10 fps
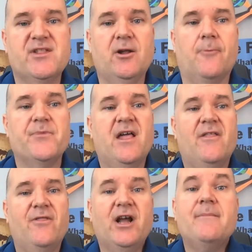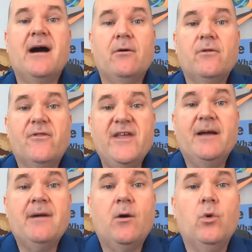So think
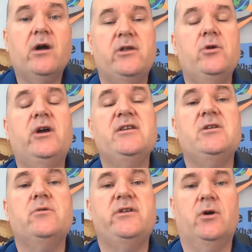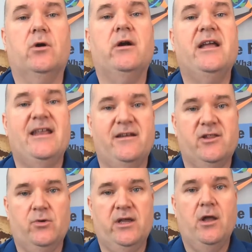about what you can do in your
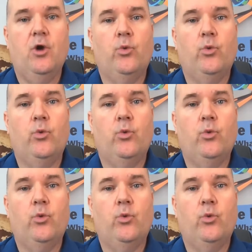industry,